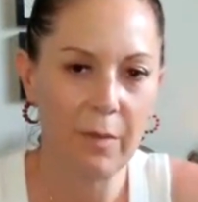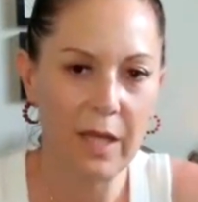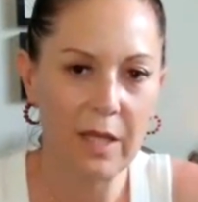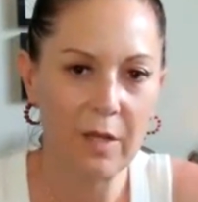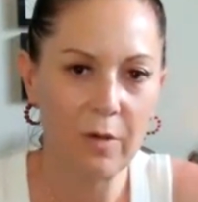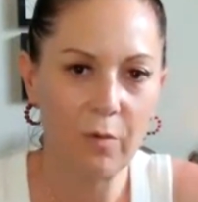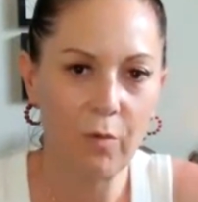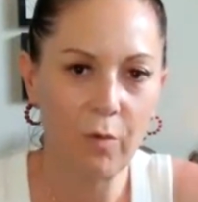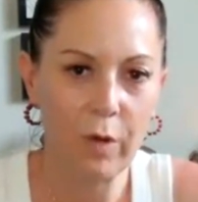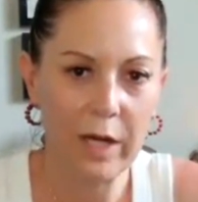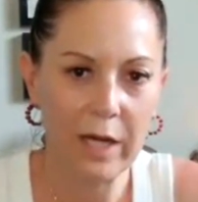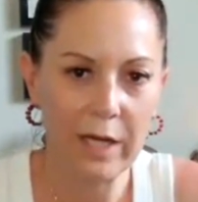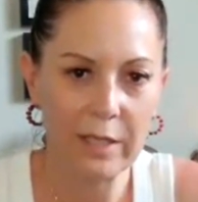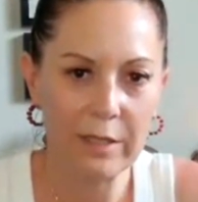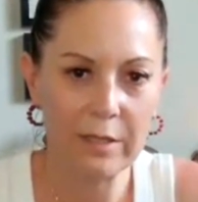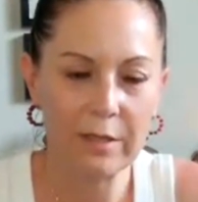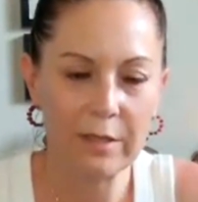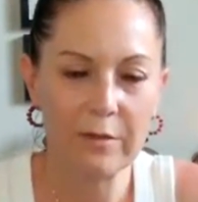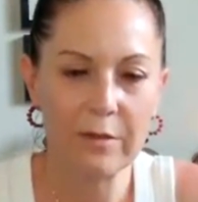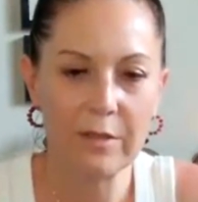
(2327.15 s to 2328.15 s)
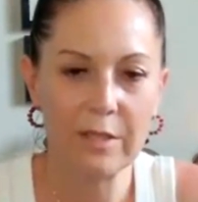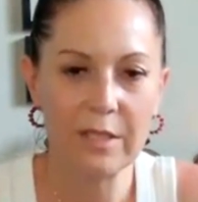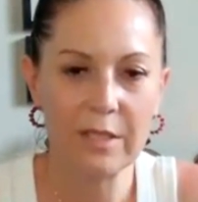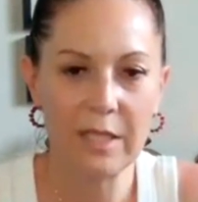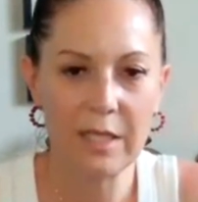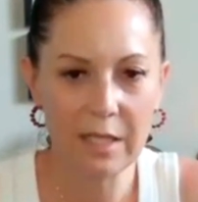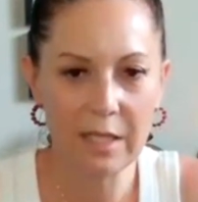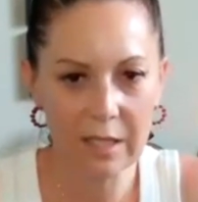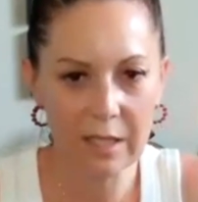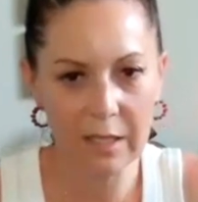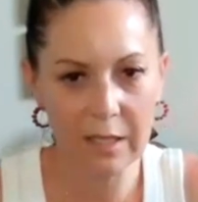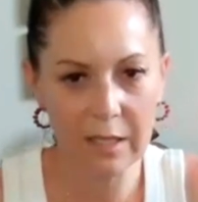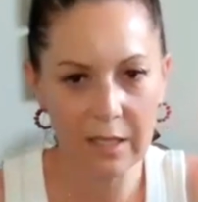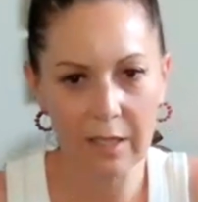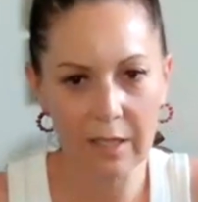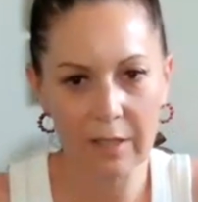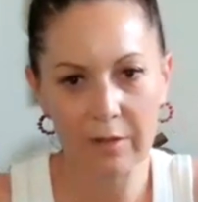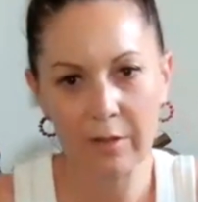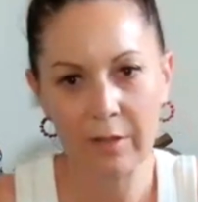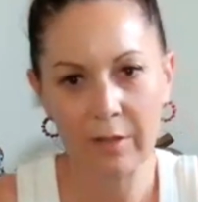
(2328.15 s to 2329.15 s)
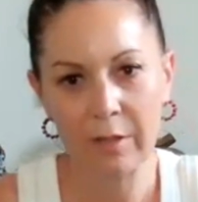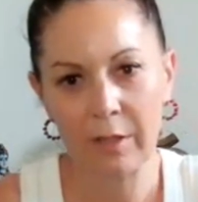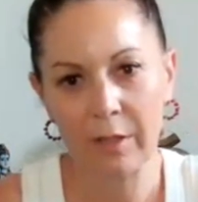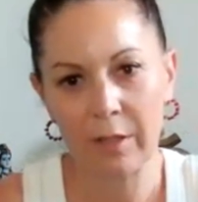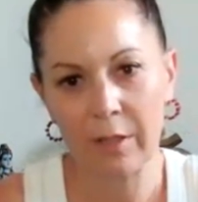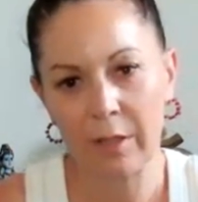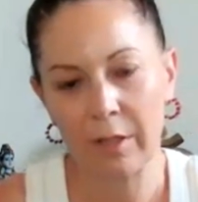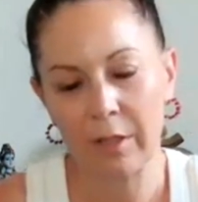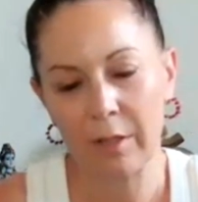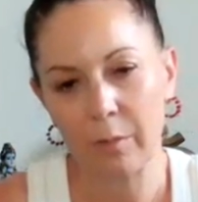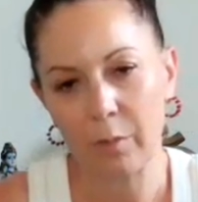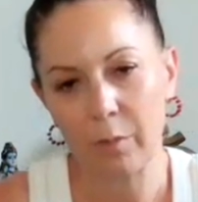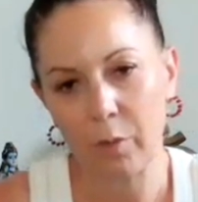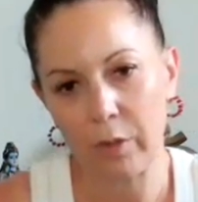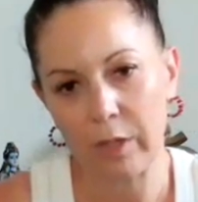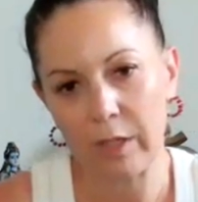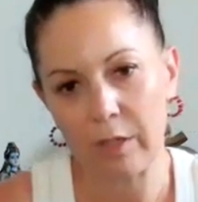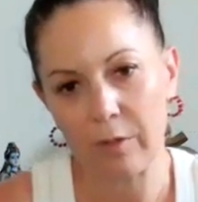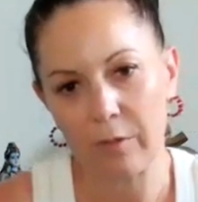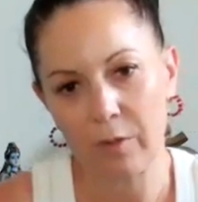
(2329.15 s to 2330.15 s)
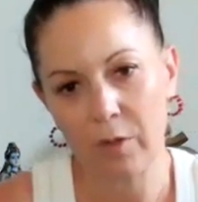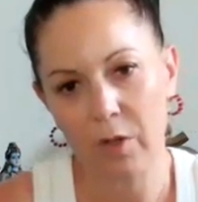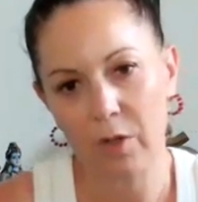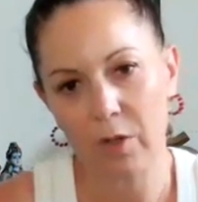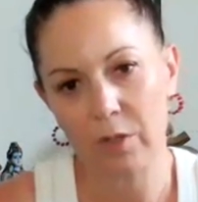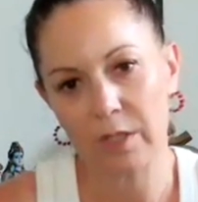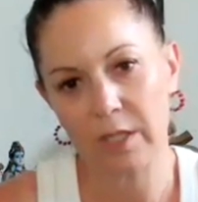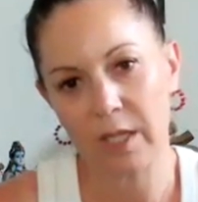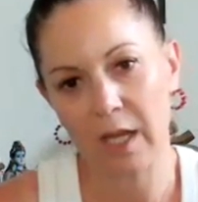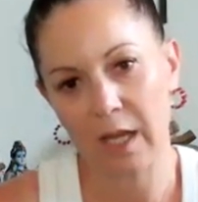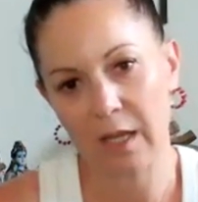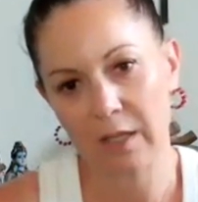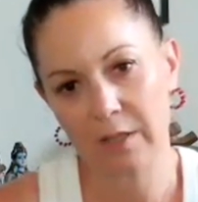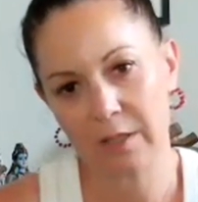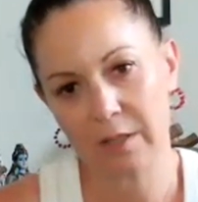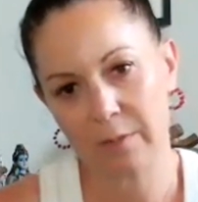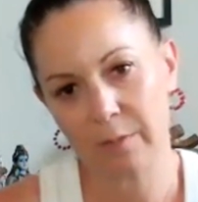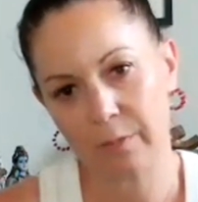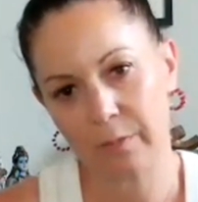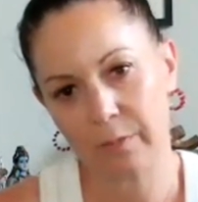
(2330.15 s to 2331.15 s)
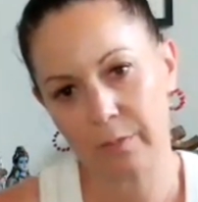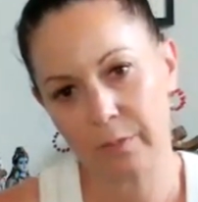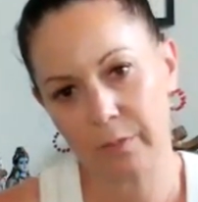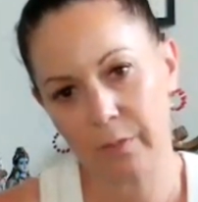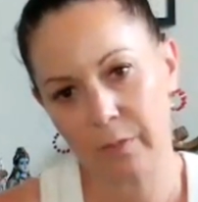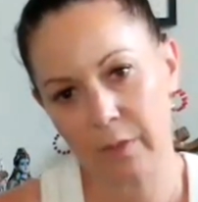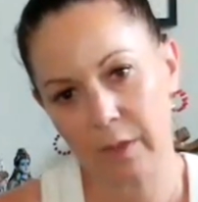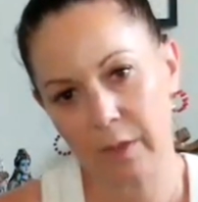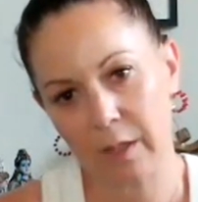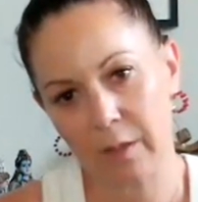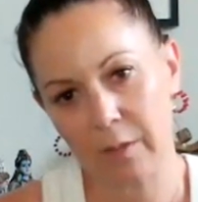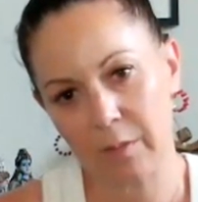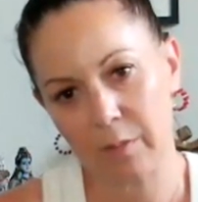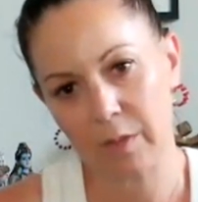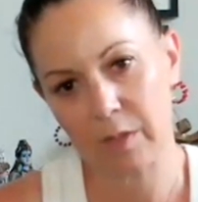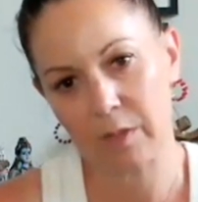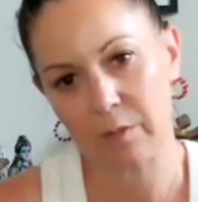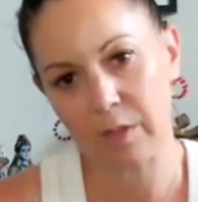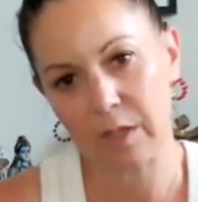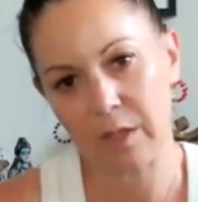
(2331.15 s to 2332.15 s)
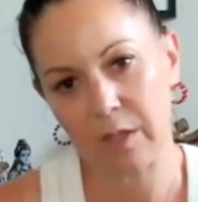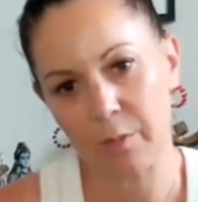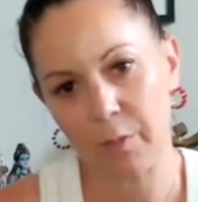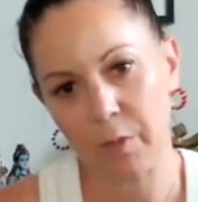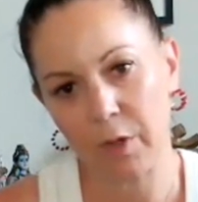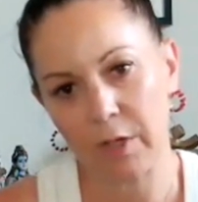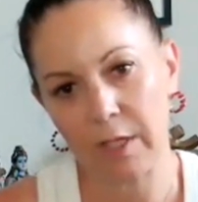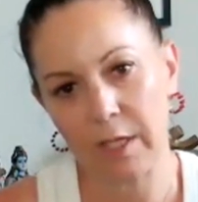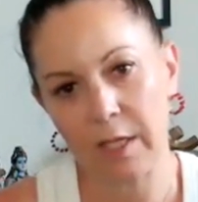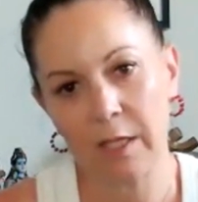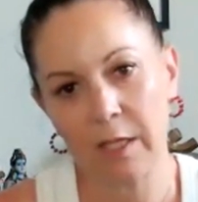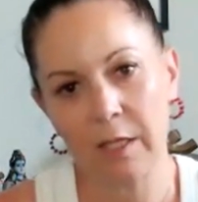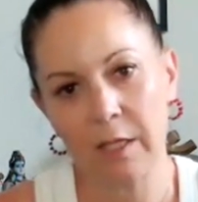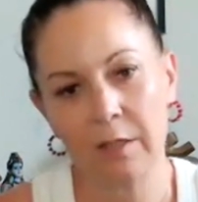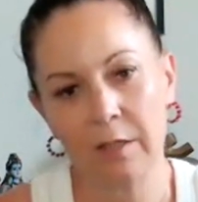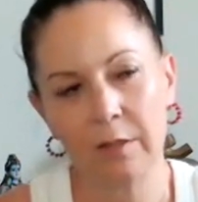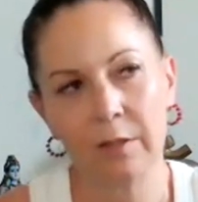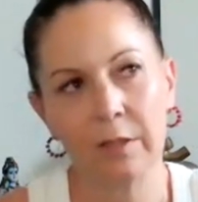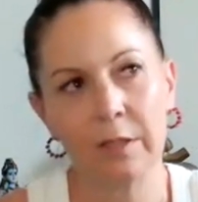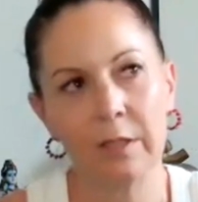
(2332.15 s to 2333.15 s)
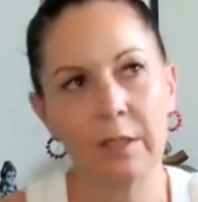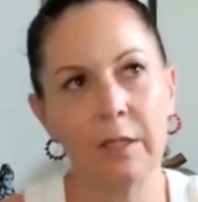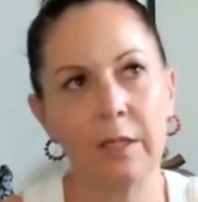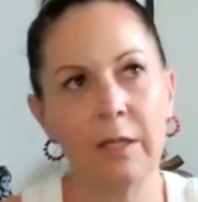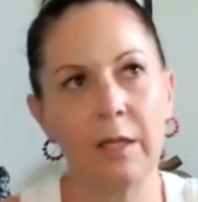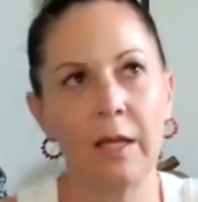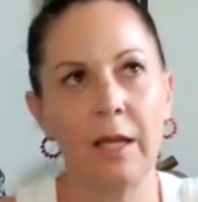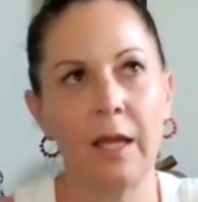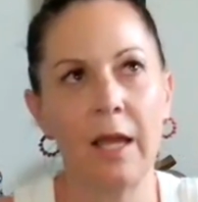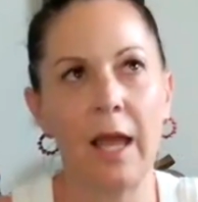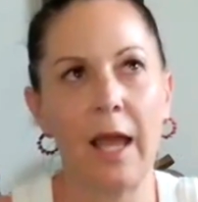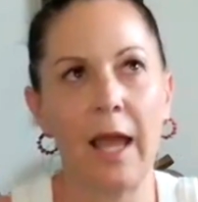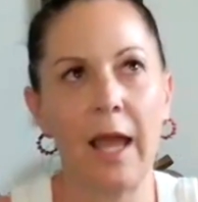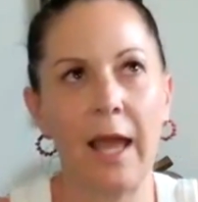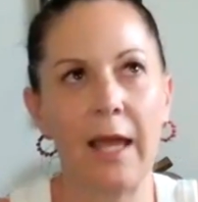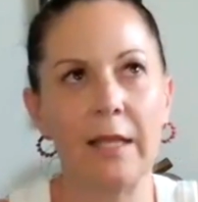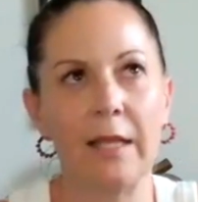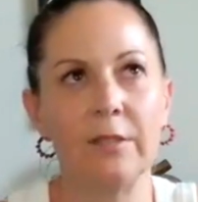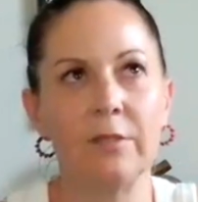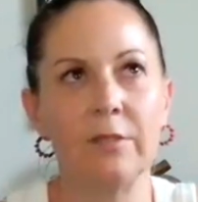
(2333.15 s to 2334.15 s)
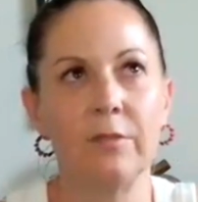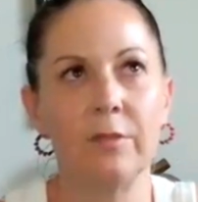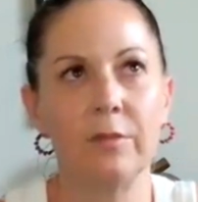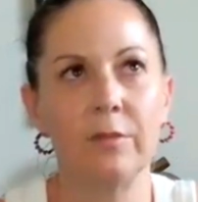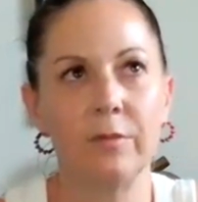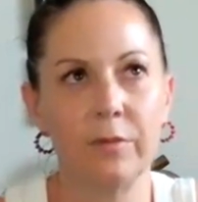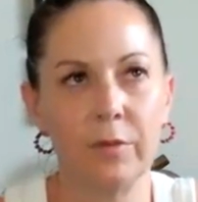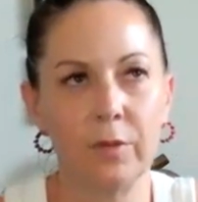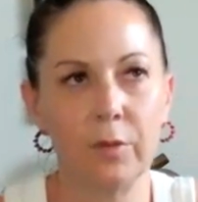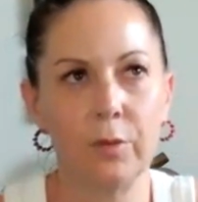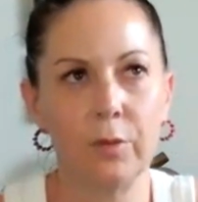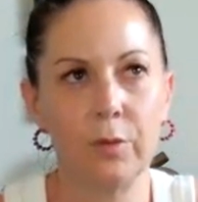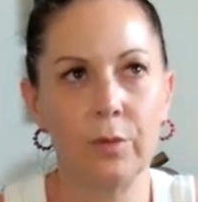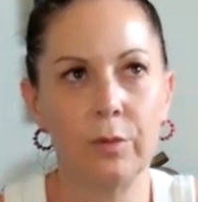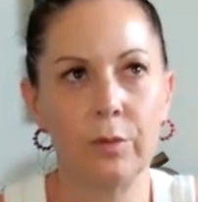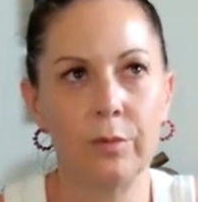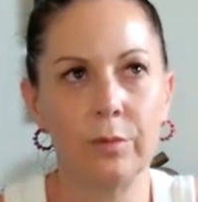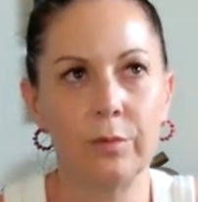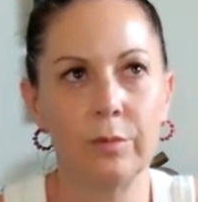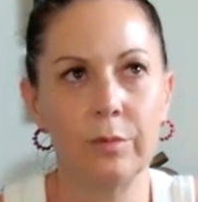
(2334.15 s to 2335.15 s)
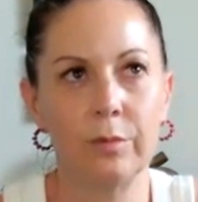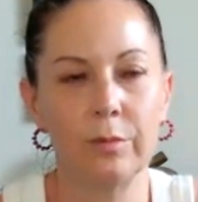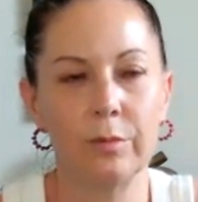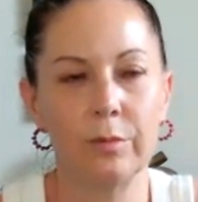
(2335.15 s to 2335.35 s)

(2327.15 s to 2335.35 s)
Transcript: make one singular point of contact between the body and the floor.